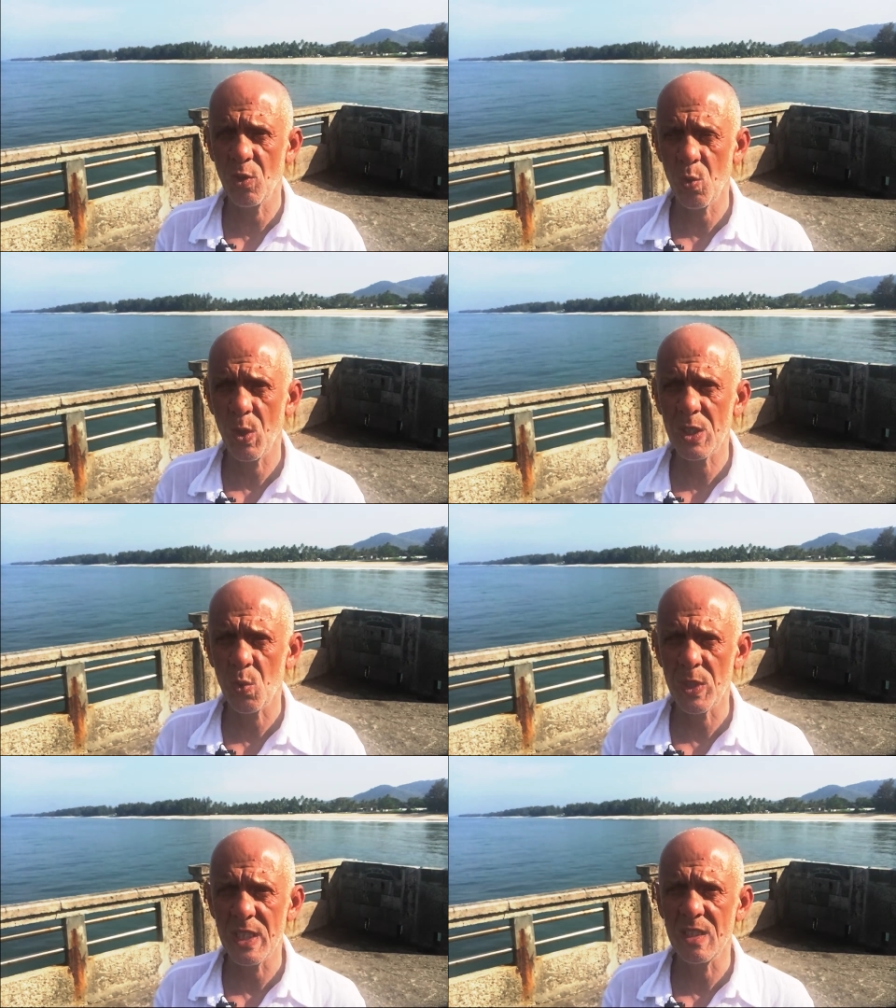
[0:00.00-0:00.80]
from what
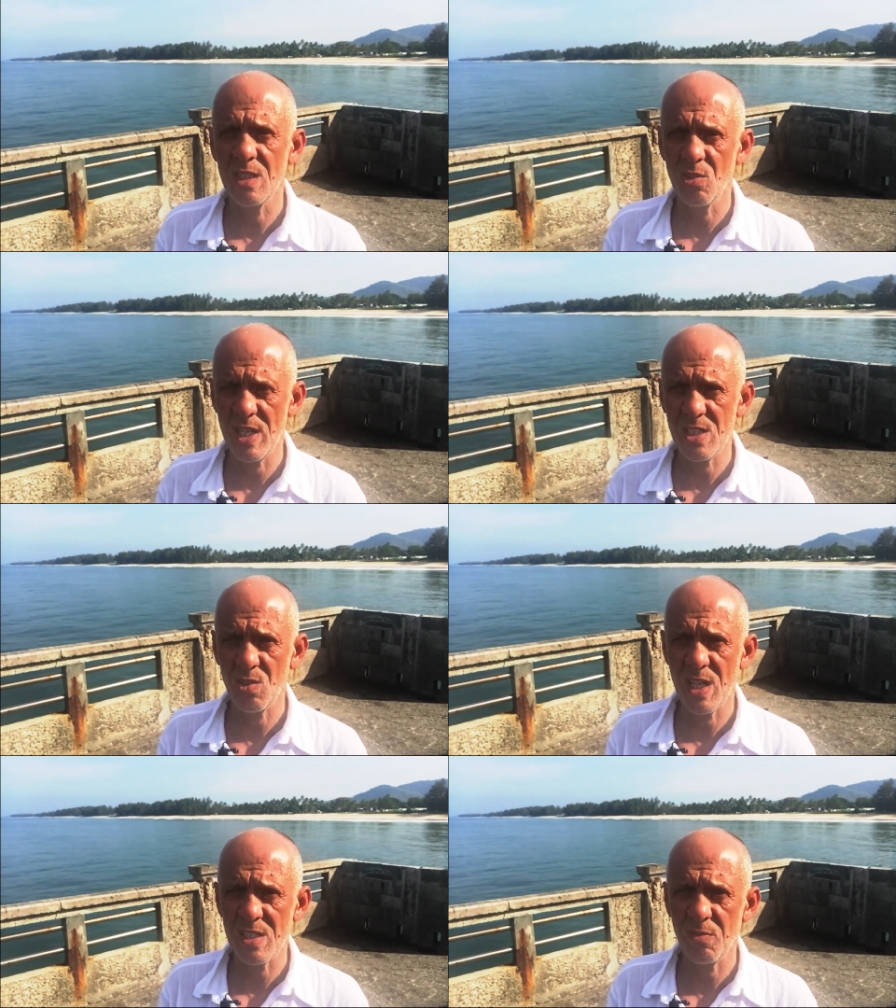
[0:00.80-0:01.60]
we eat in
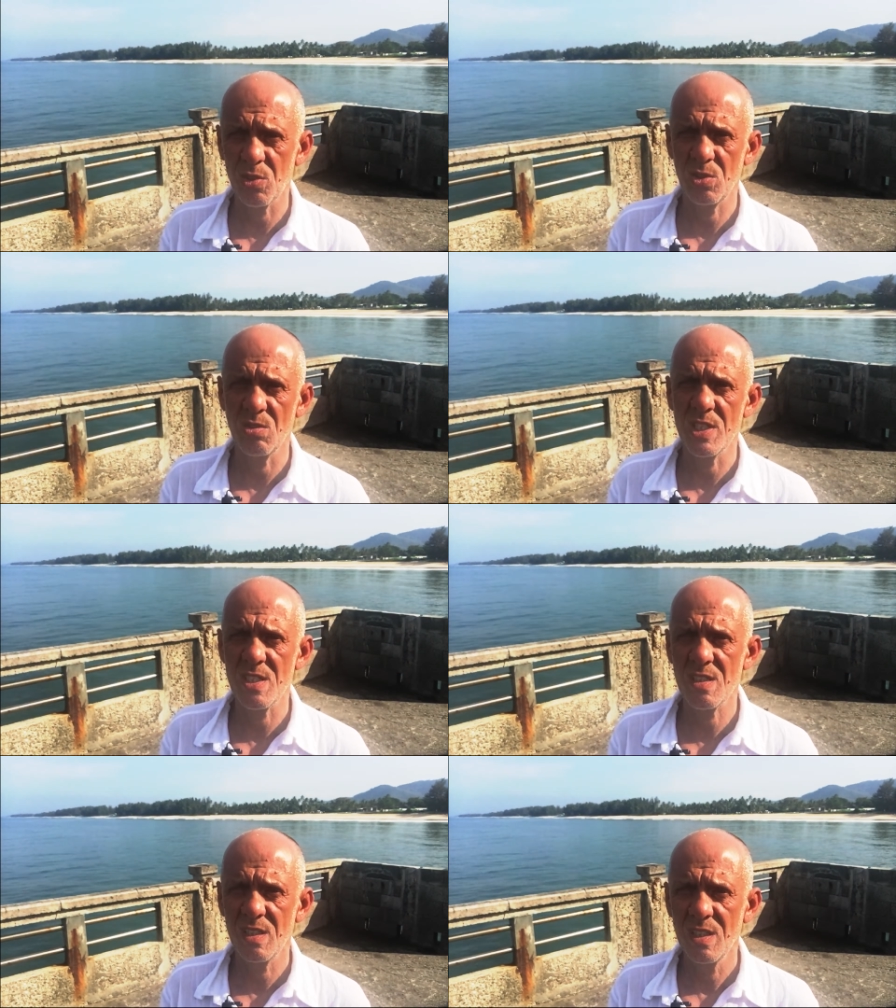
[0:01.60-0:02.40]
restaurants for
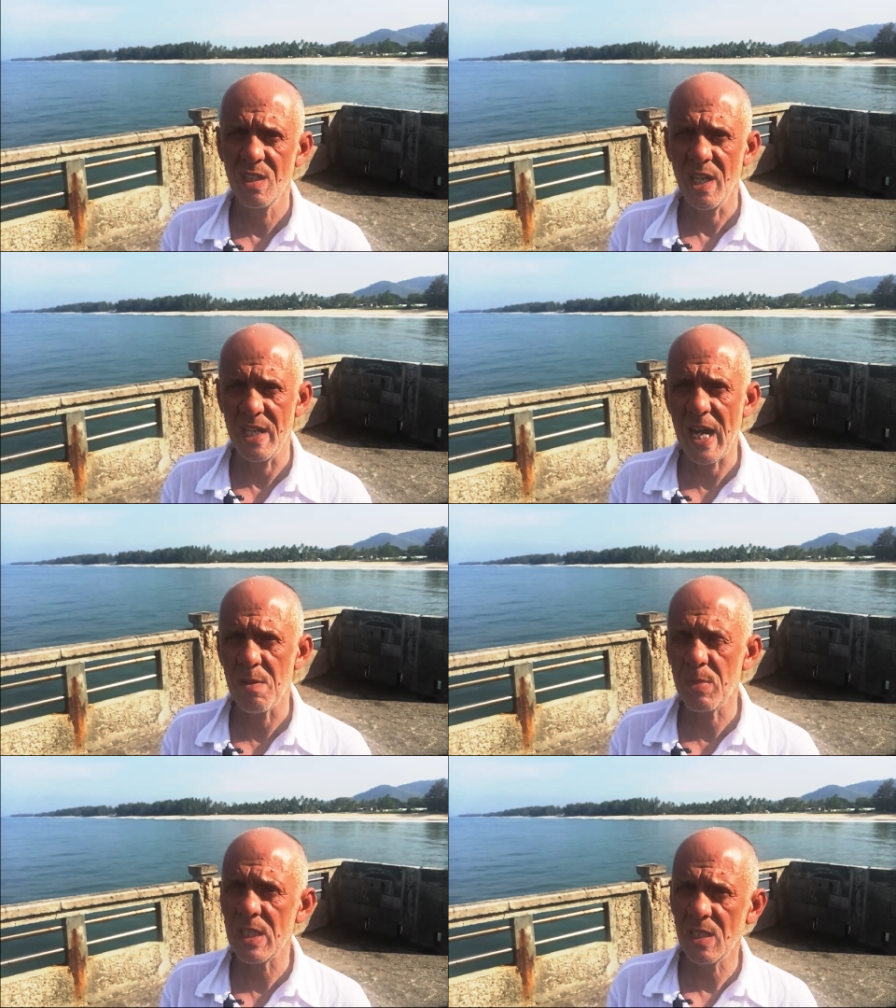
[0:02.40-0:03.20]
tourists, and I
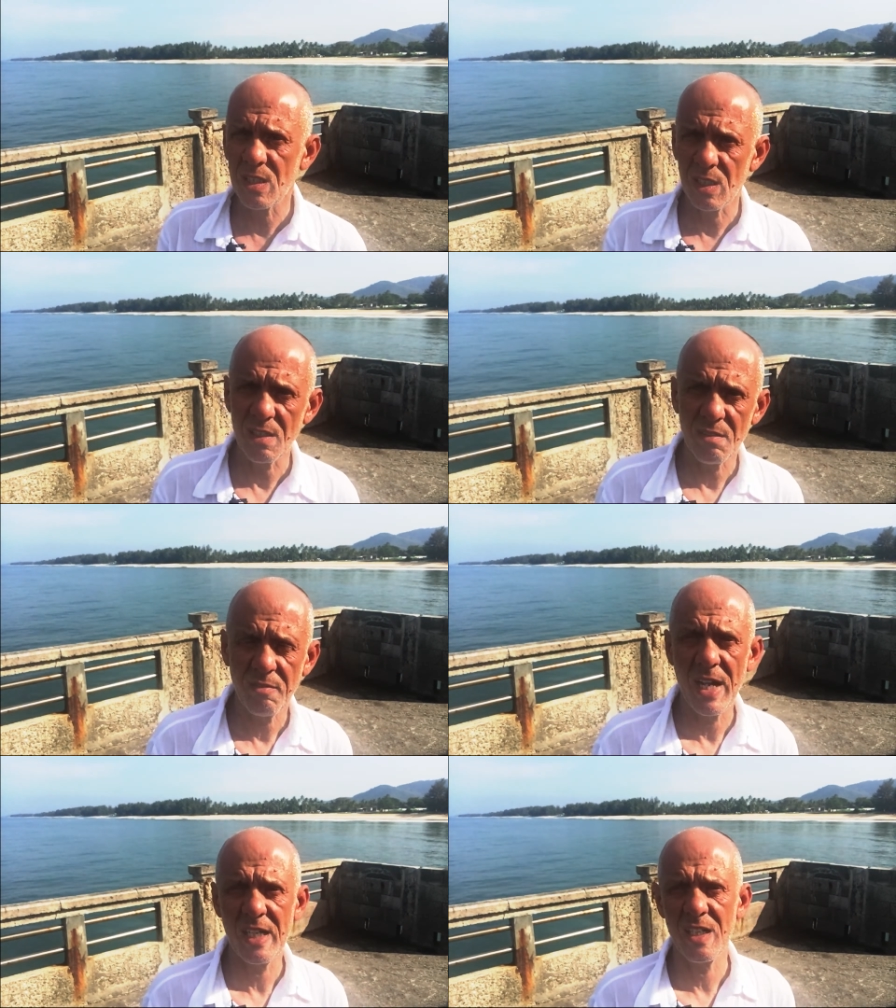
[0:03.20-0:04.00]
immediately
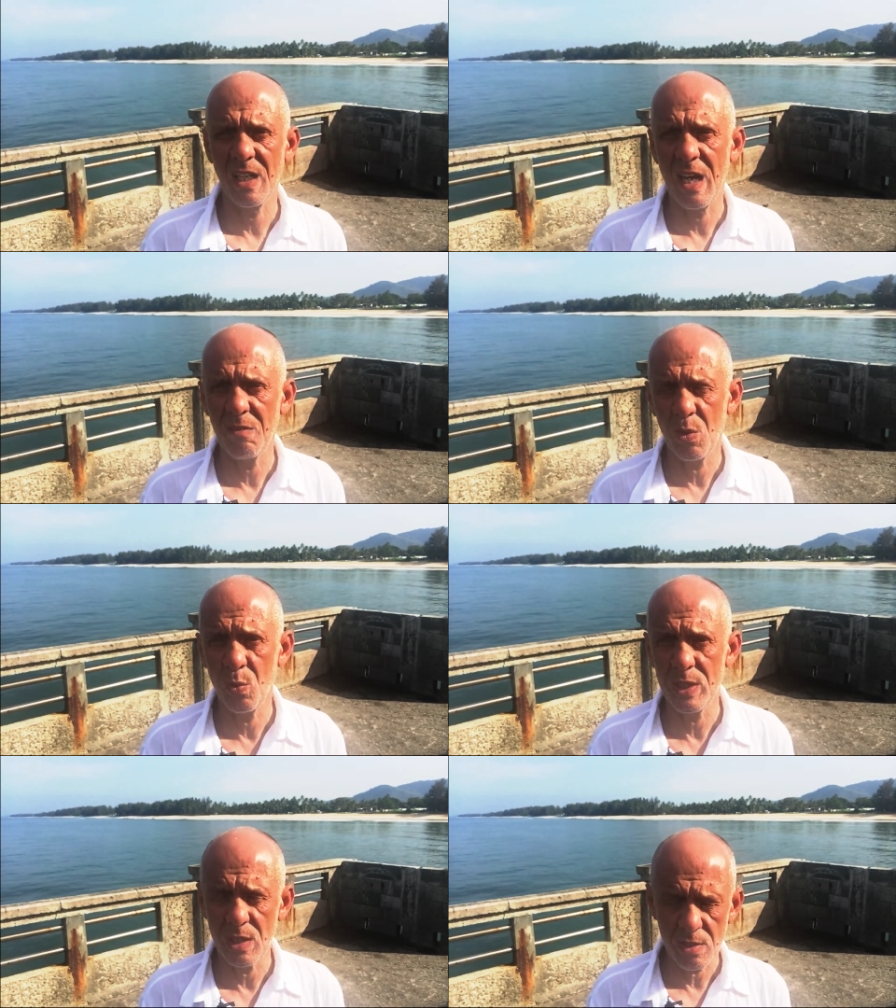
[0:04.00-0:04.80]
fell in love
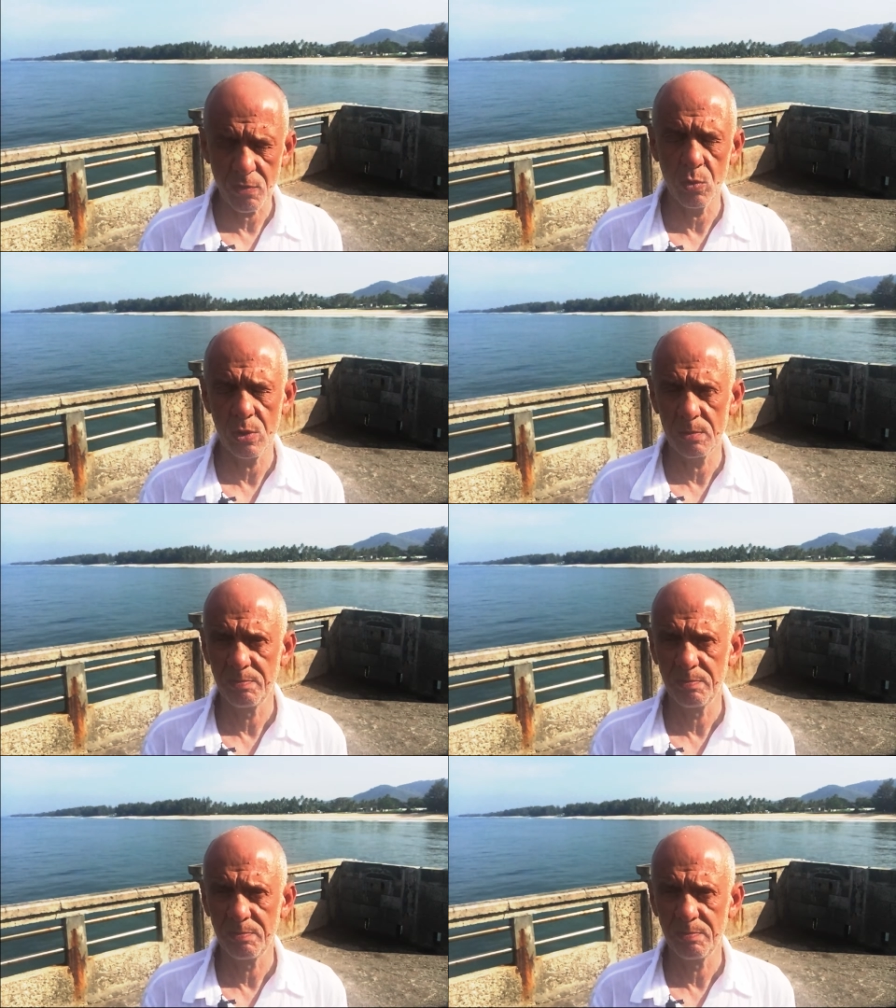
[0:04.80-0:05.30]
with this food.